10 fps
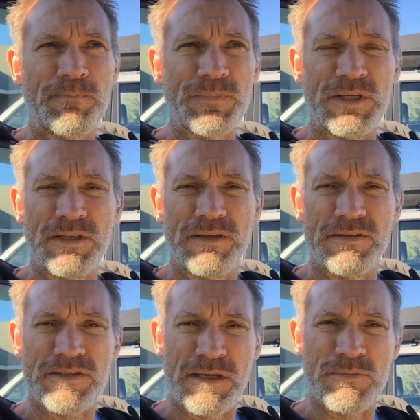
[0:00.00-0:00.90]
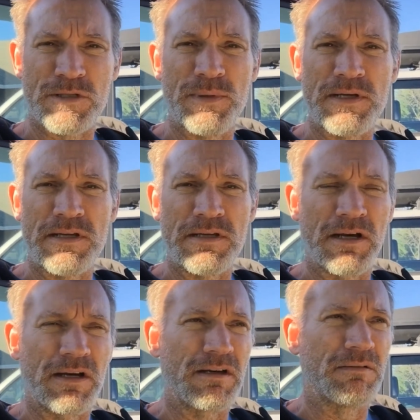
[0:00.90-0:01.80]
it seems to be
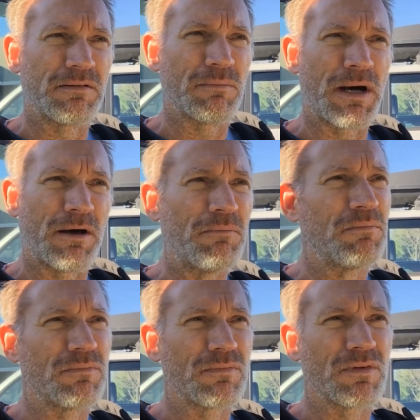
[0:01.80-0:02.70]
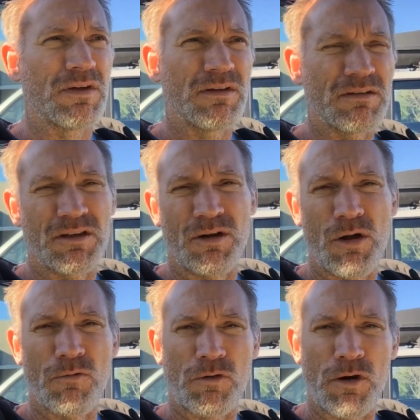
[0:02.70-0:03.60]
about a little
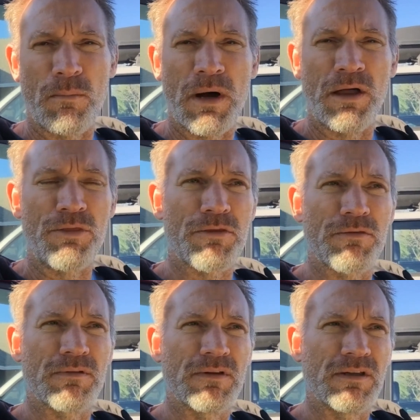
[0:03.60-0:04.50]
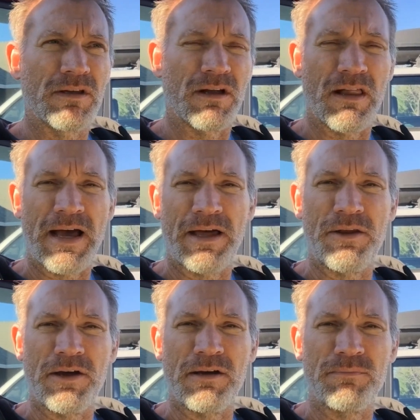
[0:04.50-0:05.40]
over a month. I'll add
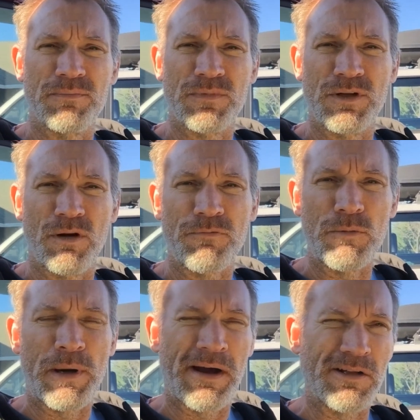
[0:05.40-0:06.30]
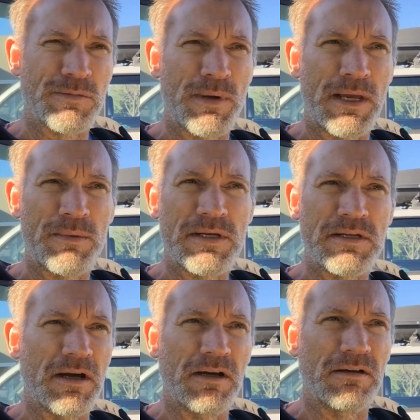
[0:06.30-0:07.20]
a few pounds, maybe
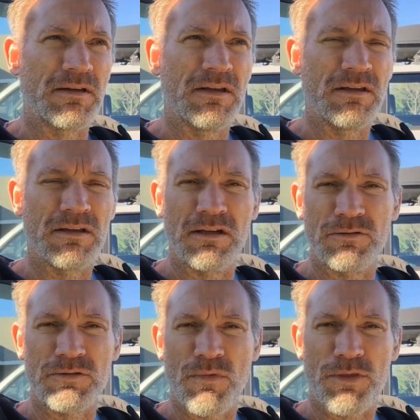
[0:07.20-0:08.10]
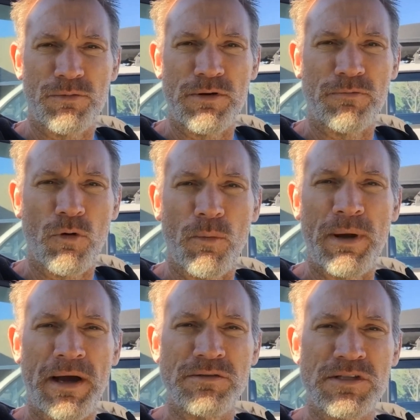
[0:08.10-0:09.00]
3 or 4
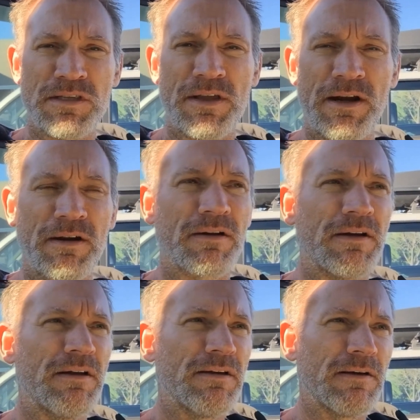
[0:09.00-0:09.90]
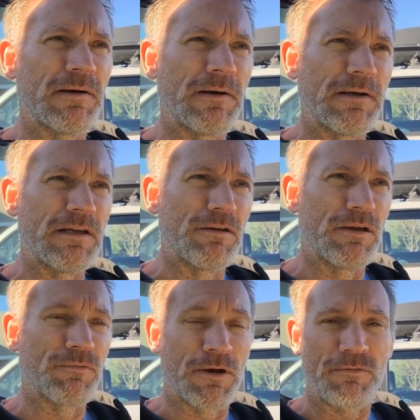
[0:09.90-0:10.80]
pounds in there
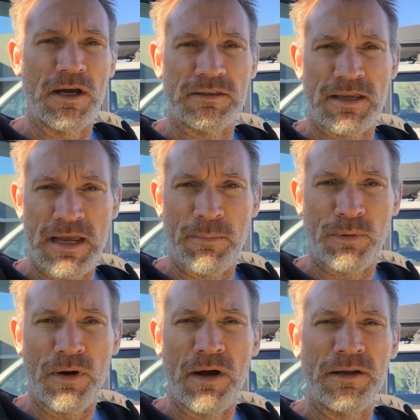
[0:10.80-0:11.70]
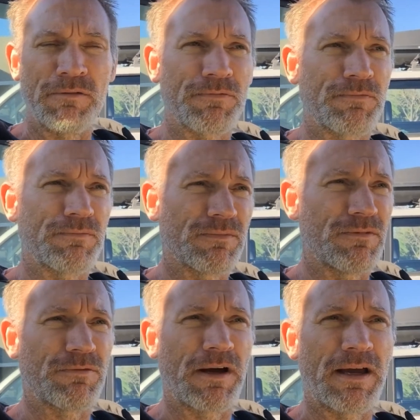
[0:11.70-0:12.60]
if I've got the camper on. If
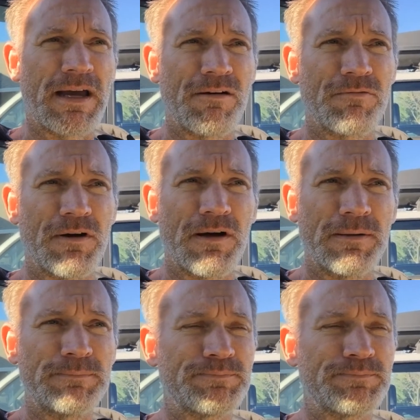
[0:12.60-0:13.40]
I have